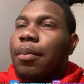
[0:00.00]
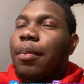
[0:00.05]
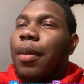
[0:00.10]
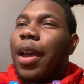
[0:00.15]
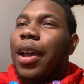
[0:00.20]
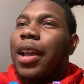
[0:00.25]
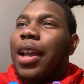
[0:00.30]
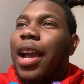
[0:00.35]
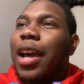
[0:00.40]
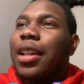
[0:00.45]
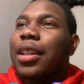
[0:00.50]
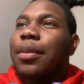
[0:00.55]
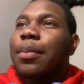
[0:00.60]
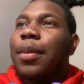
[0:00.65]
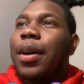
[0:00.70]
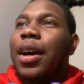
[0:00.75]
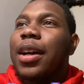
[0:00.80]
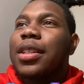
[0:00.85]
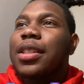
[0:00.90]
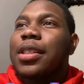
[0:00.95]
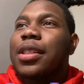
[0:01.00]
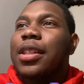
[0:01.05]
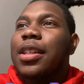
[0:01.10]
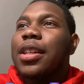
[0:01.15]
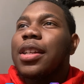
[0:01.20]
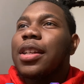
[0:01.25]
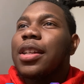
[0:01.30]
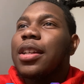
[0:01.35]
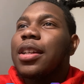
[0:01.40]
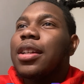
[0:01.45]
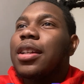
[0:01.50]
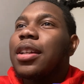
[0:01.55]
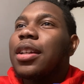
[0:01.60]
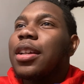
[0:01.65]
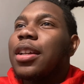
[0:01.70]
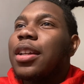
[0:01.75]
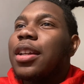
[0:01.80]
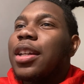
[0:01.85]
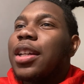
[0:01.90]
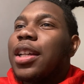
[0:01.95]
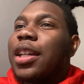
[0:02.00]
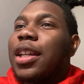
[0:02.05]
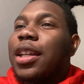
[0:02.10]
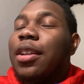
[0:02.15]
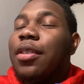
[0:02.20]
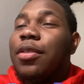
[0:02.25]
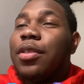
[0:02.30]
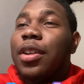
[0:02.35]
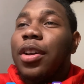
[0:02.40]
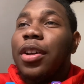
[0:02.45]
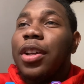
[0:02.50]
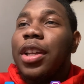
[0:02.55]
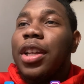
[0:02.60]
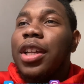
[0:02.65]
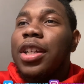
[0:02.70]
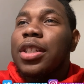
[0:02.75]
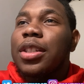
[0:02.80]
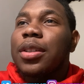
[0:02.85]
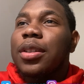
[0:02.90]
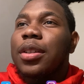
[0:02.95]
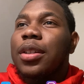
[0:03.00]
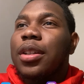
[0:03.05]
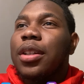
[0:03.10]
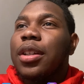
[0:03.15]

Back alley boxing, yeah. Even though he is,